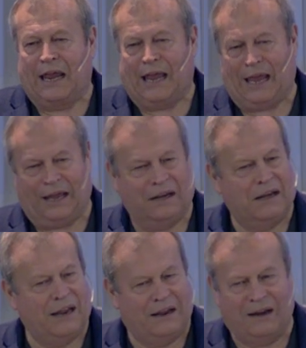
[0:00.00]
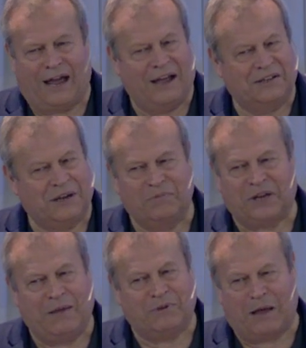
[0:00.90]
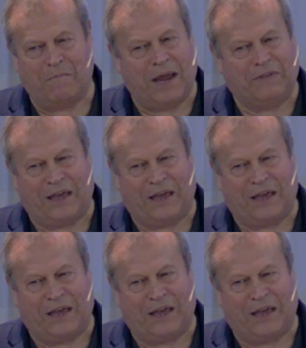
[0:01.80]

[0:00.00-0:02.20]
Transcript: And sometimes I make